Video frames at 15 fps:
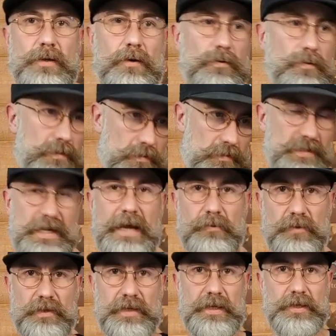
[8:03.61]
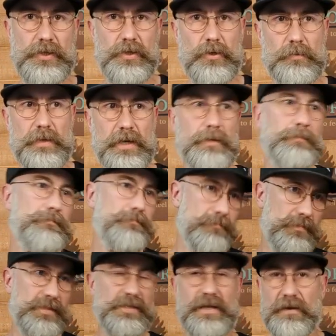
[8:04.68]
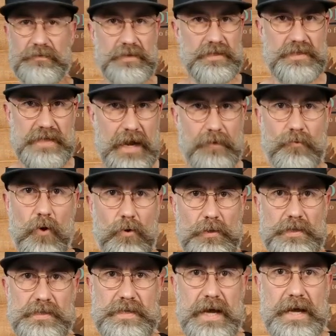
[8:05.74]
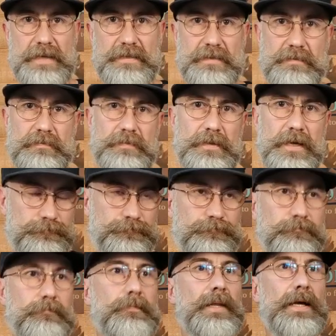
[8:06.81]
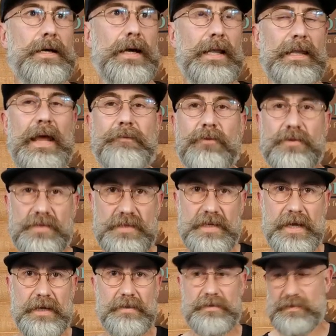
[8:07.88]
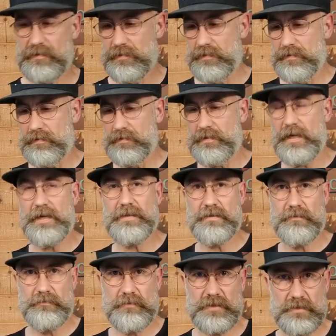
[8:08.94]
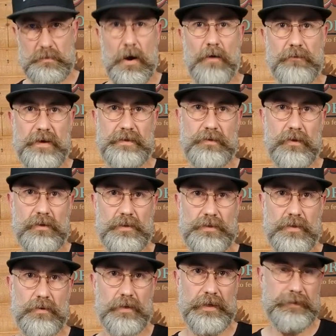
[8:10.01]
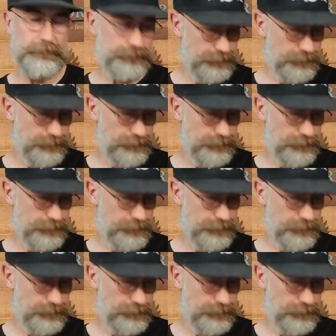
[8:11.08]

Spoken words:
So stayed within Cuba, stuff that's not rolled as nice. A level 6 does small vitolas only.